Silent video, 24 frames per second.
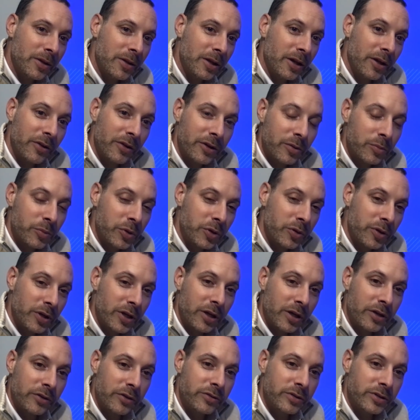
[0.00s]
the other
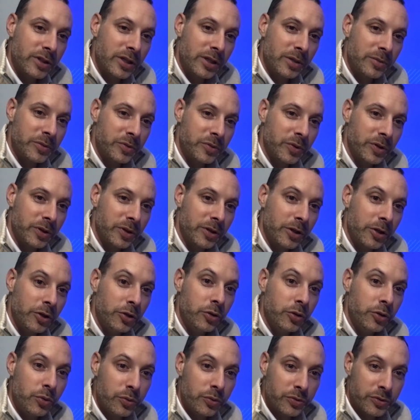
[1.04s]
communication teams would
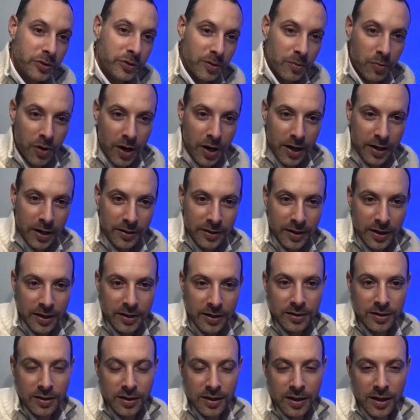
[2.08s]
use the brand.
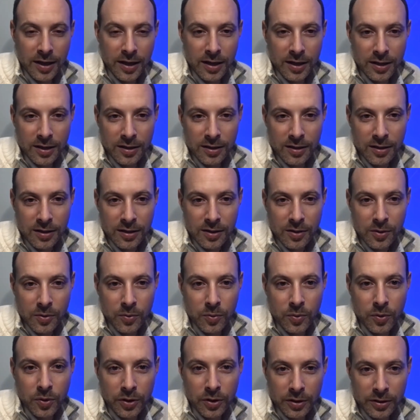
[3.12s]
They
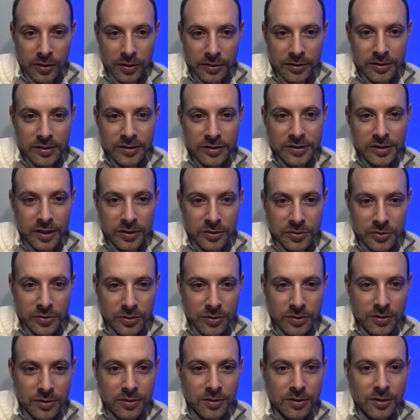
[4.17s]
Wharton
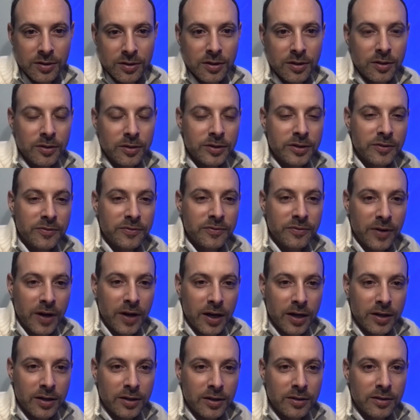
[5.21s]
Central
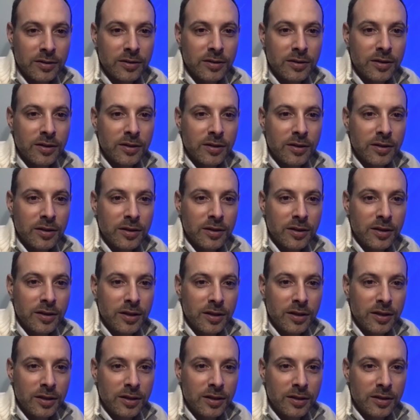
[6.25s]
define
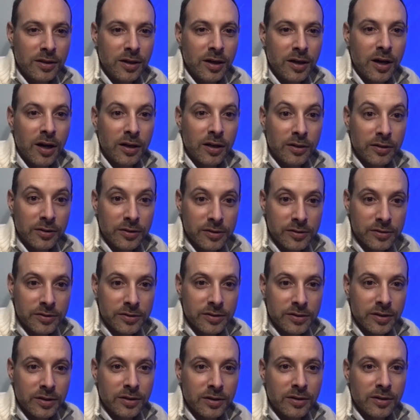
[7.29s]
the colors
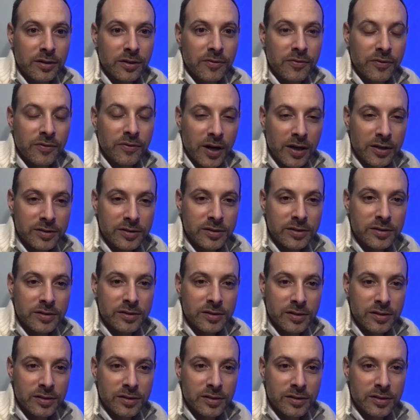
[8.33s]
and the fonts and